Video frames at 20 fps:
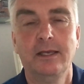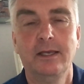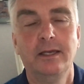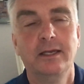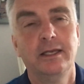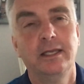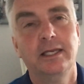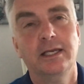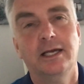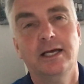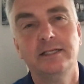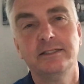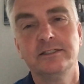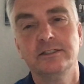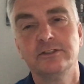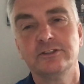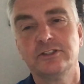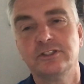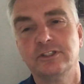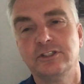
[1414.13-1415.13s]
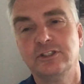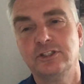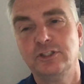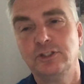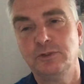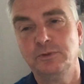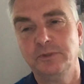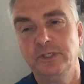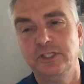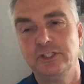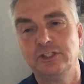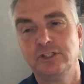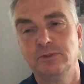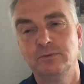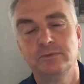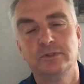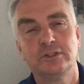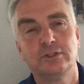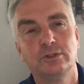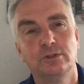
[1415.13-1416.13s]
He handles the situation,
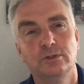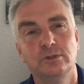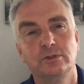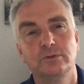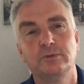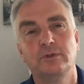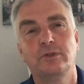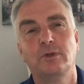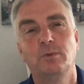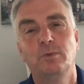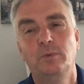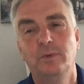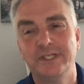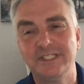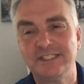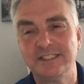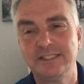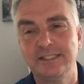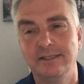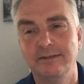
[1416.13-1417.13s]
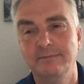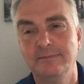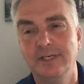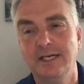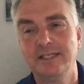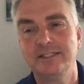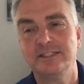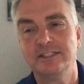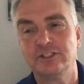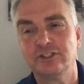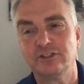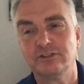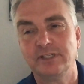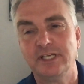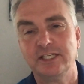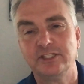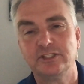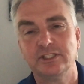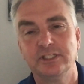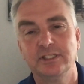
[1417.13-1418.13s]
we're told, with wisdom and
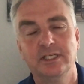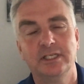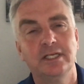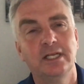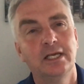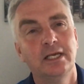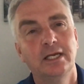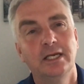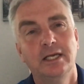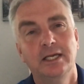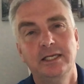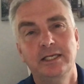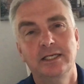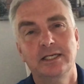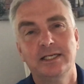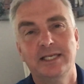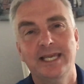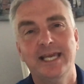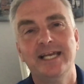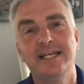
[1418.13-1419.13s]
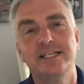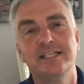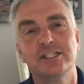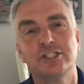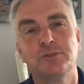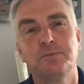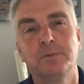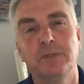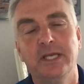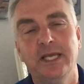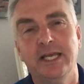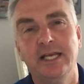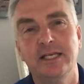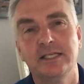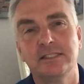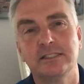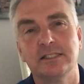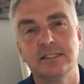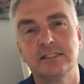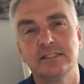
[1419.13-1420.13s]
discretion, and he again
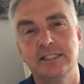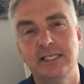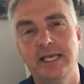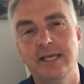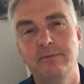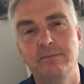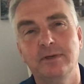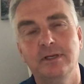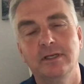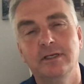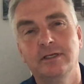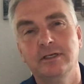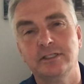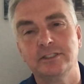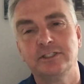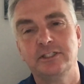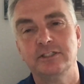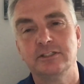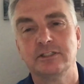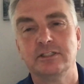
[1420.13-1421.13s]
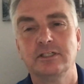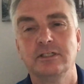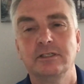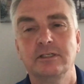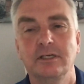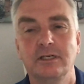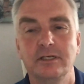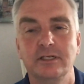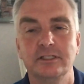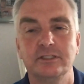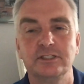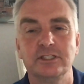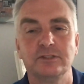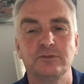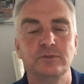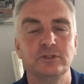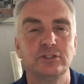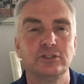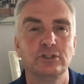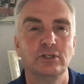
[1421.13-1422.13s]
displays the same courteous courage as
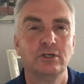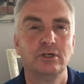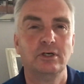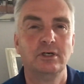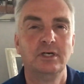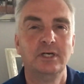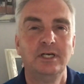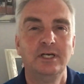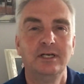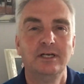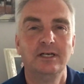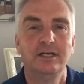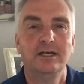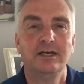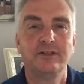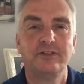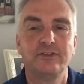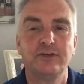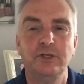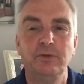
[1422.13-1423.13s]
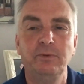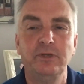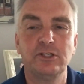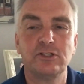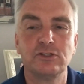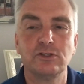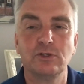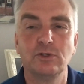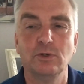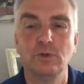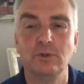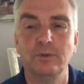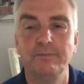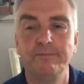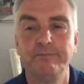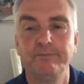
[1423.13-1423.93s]
we saw 3 weeks ago.